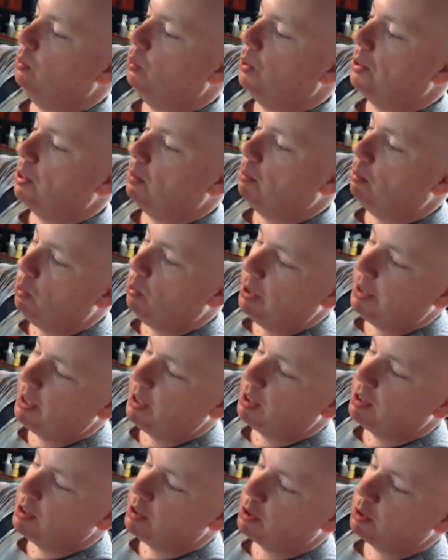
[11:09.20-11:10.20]
what the point
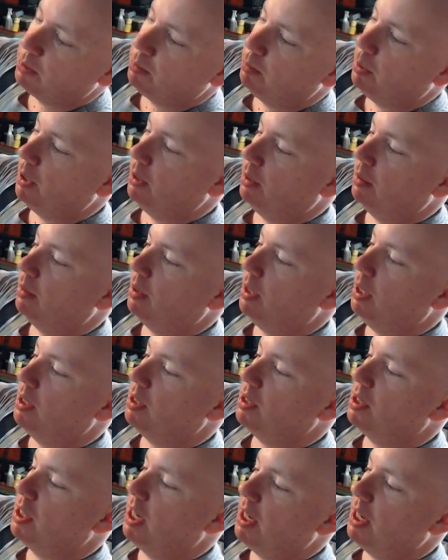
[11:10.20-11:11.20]
is, but
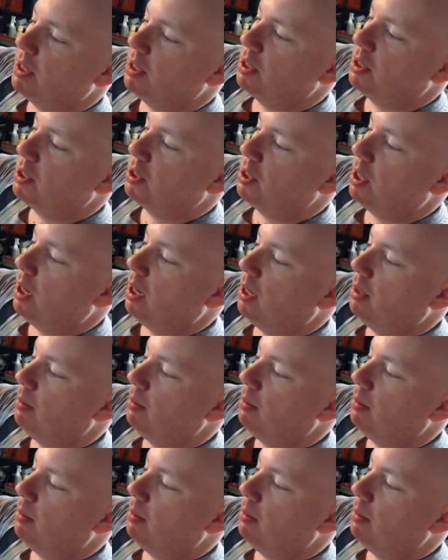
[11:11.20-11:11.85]
it says